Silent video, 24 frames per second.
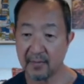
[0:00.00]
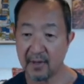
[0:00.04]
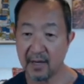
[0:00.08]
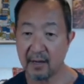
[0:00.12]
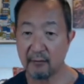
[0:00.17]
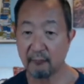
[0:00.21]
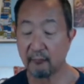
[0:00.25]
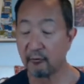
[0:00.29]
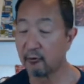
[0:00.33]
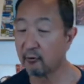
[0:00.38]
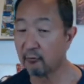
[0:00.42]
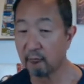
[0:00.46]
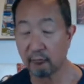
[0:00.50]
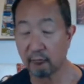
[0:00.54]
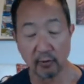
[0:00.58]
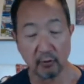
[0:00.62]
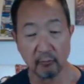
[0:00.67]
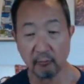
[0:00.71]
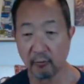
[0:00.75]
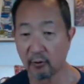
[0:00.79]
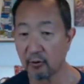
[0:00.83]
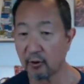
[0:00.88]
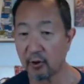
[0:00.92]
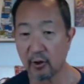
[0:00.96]

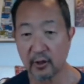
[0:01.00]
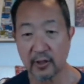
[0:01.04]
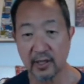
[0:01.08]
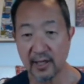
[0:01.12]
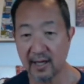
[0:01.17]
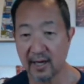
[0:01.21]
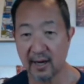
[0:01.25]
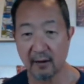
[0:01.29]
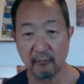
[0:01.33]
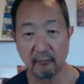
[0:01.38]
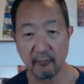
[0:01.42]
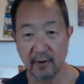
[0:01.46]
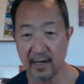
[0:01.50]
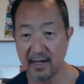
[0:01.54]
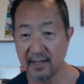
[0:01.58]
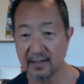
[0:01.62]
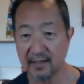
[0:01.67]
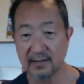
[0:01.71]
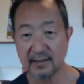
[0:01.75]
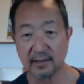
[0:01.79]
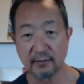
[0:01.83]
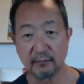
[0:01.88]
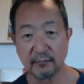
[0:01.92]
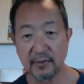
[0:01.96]
We're looking at
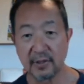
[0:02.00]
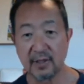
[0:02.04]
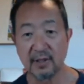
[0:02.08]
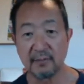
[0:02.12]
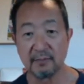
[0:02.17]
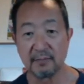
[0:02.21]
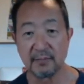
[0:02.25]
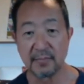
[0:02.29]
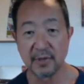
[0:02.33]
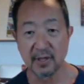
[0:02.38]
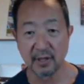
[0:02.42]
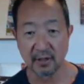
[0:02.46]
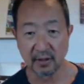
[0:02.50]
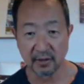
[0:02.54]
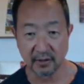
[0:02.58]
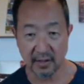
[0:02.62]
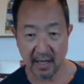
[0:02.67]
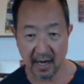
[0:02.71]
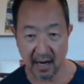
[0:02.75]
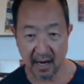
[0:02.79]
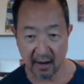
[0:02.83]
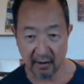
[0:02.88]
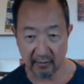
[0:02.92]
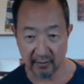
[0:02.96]
ways that we can build
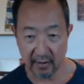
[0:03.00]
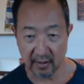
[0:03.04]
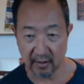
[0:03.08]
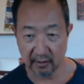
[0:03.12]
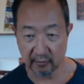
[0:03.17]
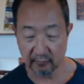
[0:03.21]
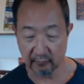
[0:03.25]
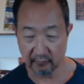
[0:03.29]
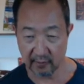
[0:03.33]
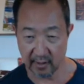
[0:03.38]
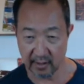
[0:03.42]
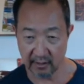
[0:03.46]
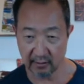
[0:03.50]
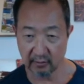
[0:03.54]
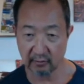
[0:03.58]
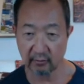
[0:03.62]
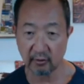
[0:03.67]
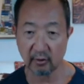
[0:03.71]
out a greater